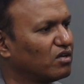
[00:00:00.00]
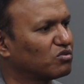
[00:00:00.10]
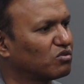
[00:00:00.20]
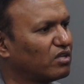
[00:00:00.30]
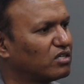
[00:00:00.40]
So
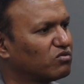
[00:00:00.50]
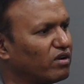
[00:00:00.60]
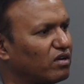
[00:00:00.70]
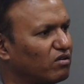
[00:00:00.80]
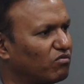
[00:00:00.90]
that's
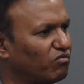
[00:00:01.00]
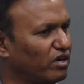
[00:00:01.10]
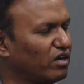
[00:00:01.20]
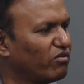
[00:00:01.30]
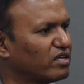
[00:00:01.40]
when we
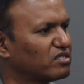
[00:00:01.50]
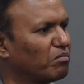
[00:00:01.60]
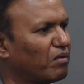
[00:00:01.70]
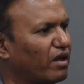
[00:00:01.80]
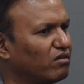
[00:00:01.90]
devised a
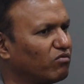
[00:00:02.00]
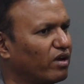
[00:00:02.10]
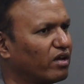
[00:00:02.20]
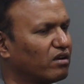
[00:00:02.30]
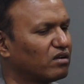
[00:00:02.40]
plan
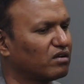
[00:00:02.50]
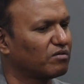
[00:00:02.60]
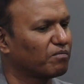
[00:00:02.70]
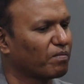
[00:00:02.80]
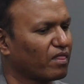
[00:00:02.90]
where
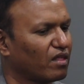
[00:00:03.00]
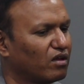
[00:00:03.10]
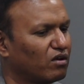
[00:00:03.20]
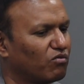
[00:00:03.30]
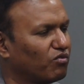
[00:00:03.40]

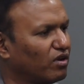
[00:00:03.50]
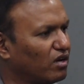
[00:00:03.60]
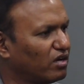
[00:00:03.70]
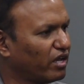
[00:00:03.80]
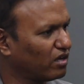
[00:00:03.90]
we'll
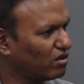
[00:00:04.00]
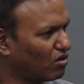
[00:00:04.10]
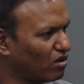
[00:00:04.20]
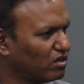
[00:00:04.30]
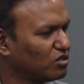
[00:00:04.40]
take
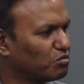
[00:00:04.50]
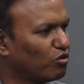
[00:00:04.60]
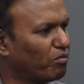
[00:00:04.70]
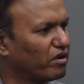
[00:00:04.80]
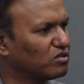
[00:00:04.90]
all these poor
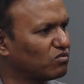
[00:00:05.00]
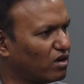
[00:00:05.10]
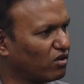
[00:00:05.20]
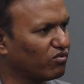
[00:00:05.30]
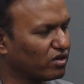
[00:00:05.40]
patients,
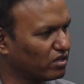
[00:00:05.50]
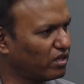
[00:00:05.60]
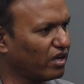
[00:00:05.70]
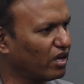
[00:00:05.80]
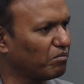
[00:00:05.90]
whatever they
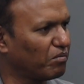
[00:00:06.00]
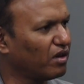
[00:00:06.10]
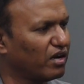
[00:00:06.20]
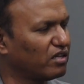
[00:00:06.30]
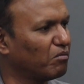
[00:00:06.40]
can pay,
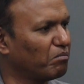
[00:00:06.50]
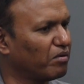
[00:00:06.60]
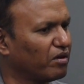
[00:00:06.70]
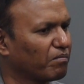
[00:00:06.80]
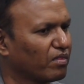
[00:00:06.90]
let them pay.